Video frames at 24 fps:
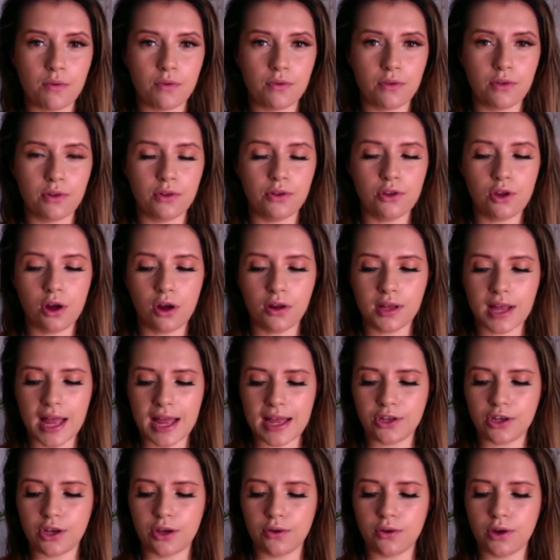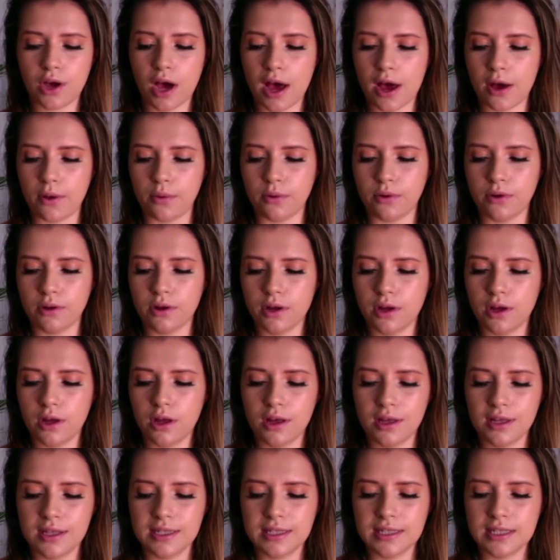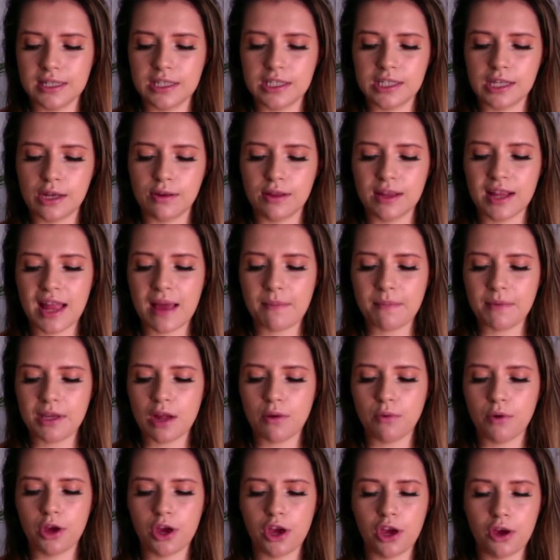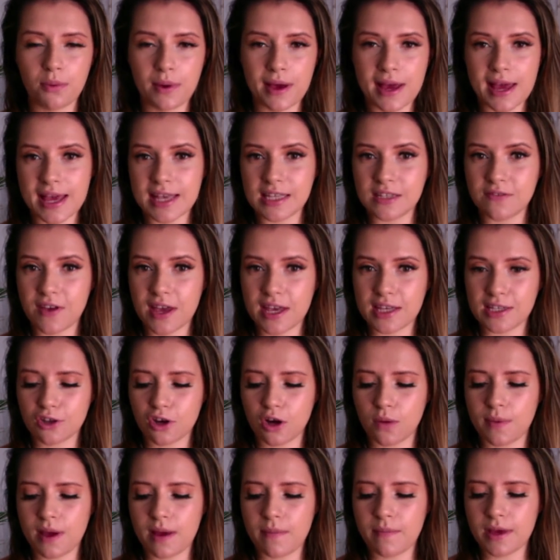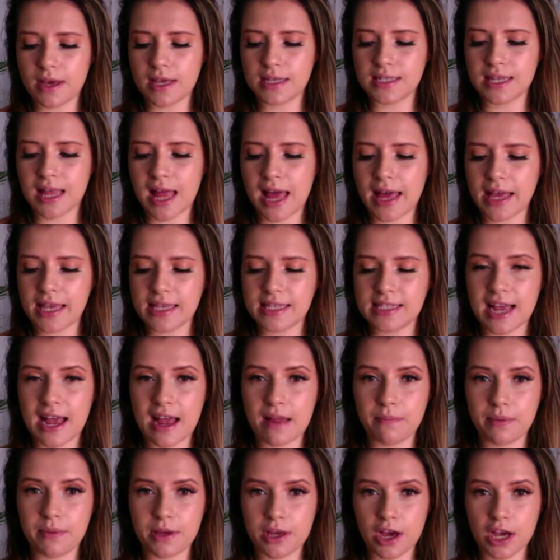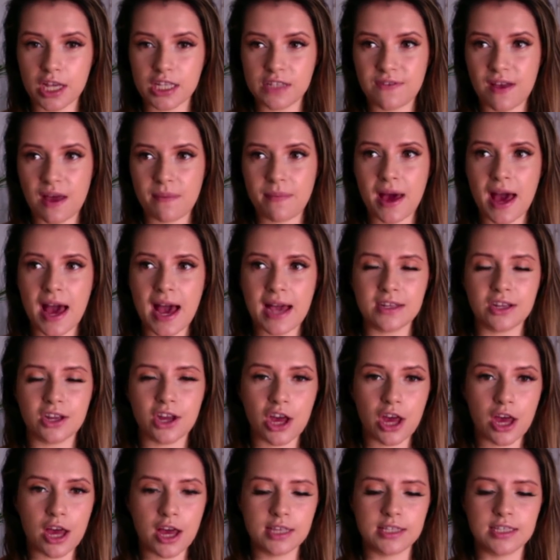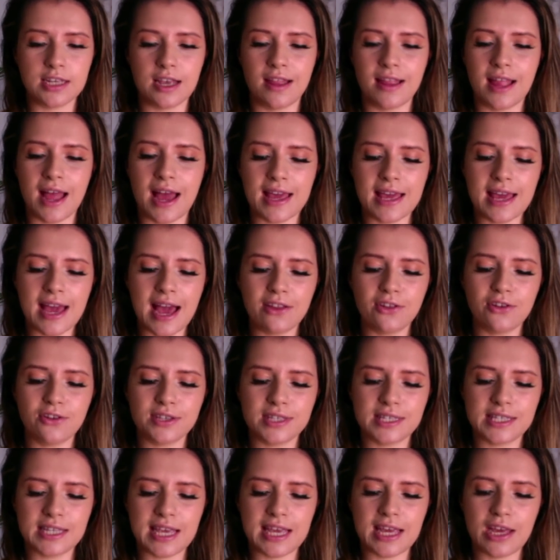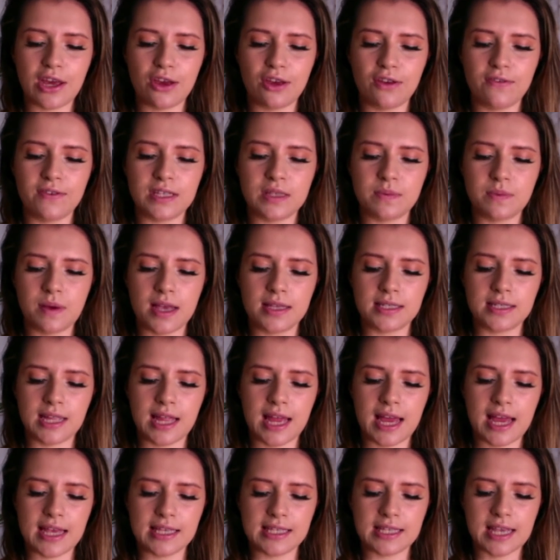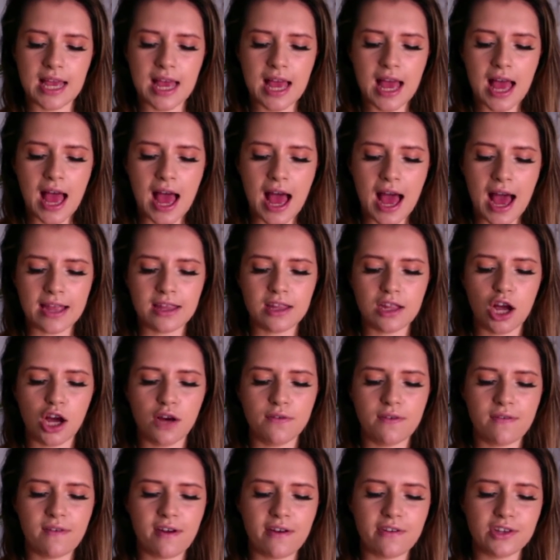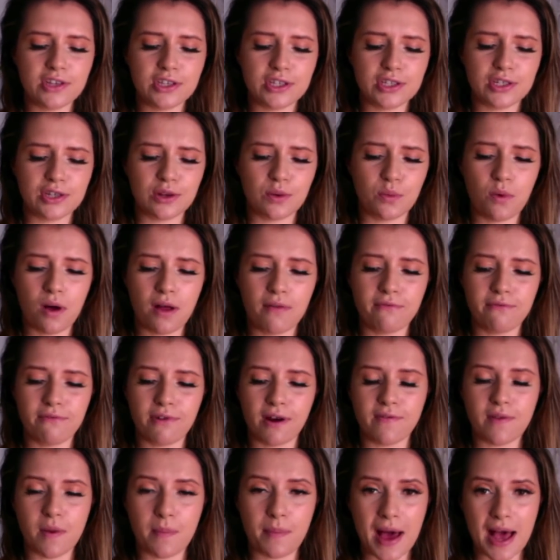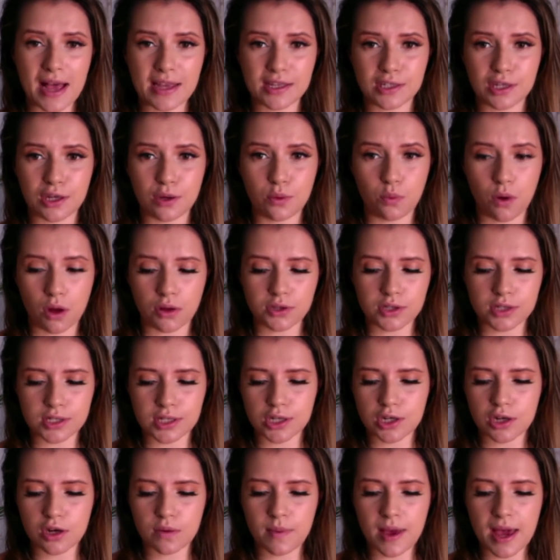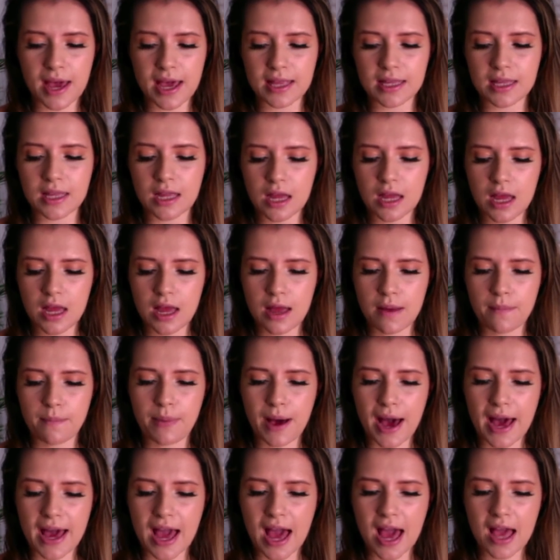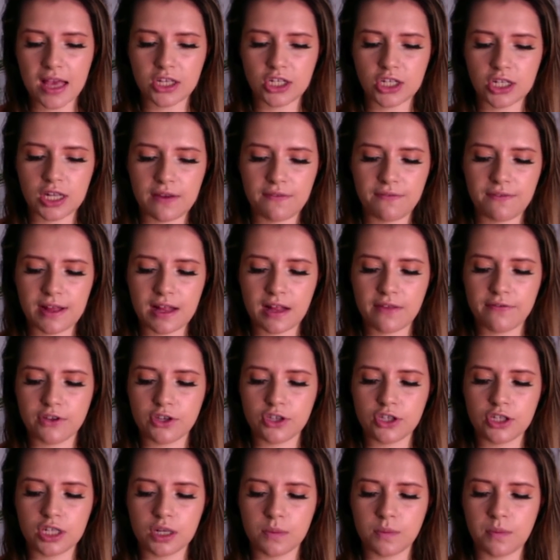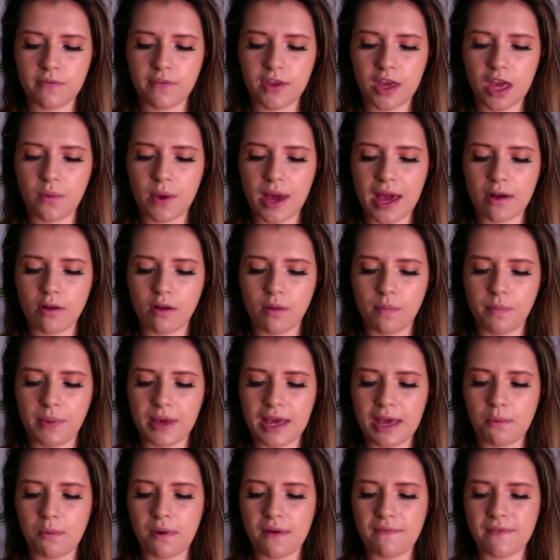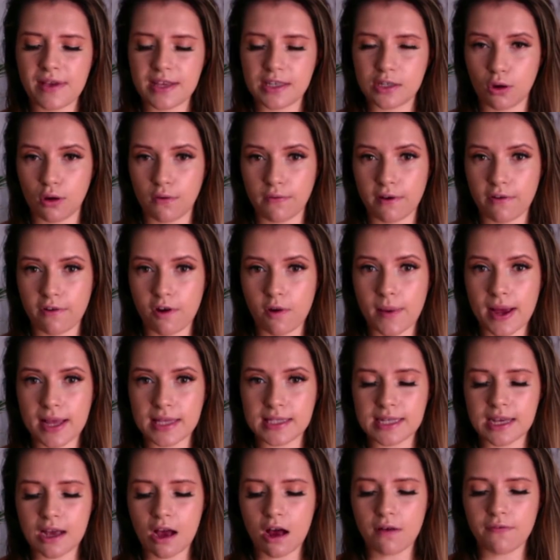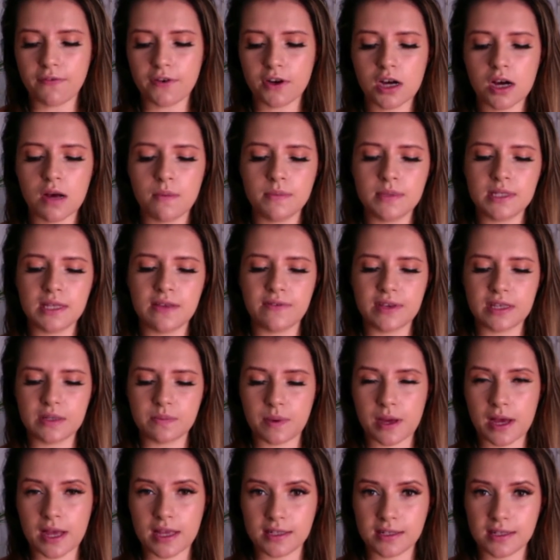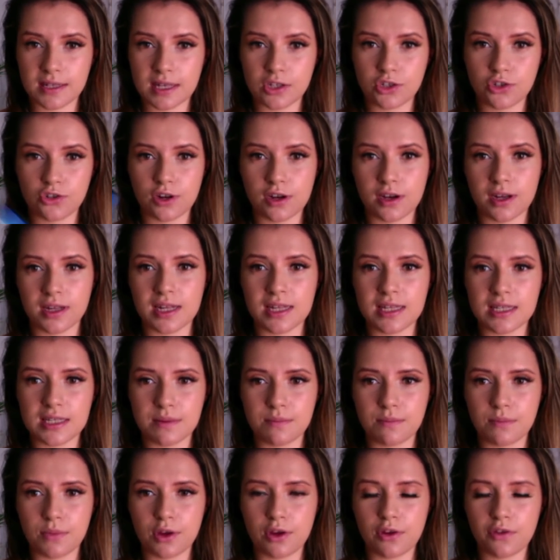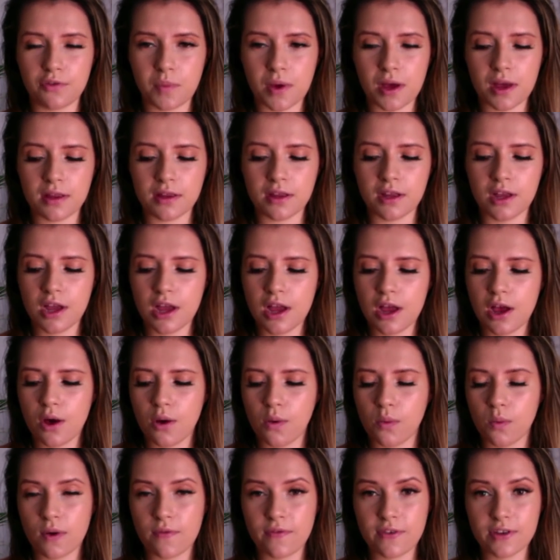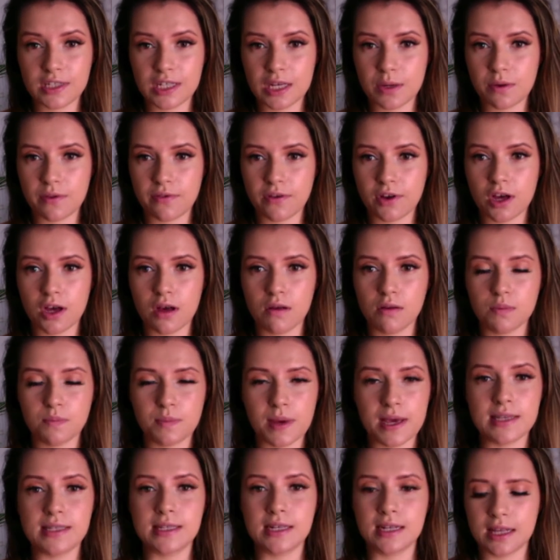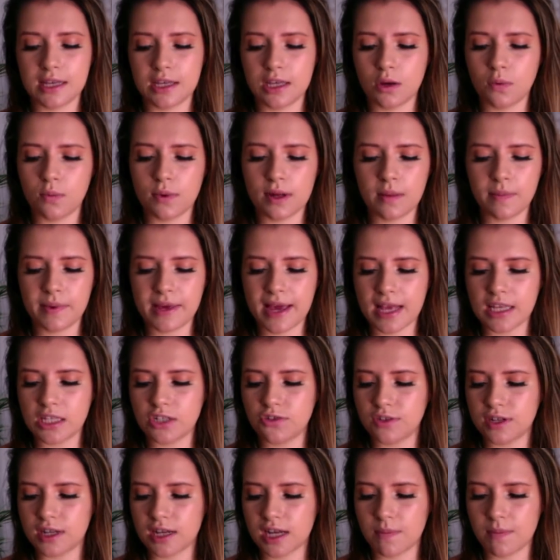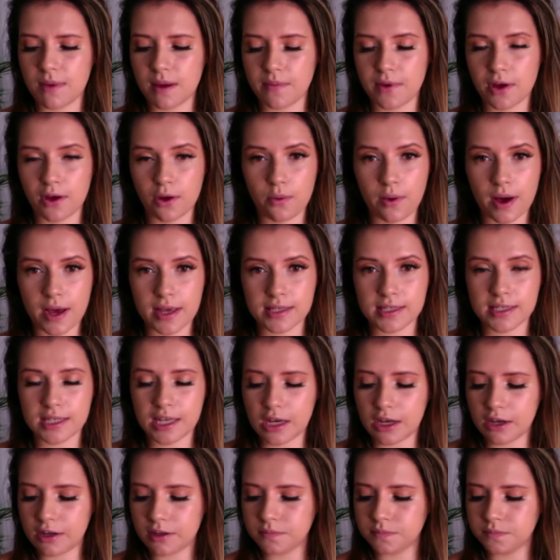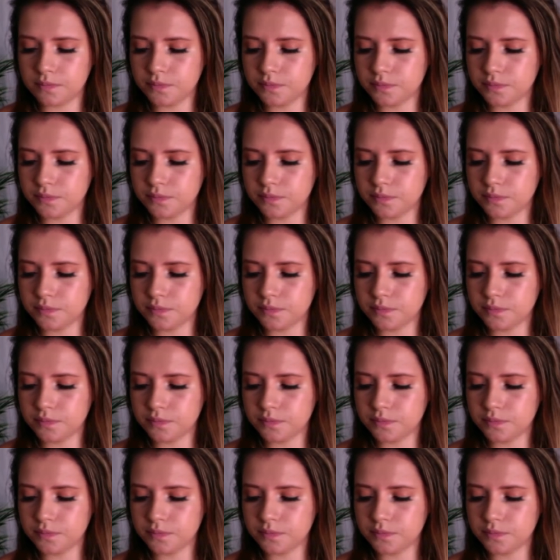not letting you go. So let me know who it is that is coming, because like I said, because they're behind a curtain, I cannot see who this person is. I know that there is someone from the past who wants to come in, but I actually feel for some of you, it will be when this other romantic offer comes that this person is triggered into movement. With this Two of Cups, basically, you will be entering a commitment quite soon.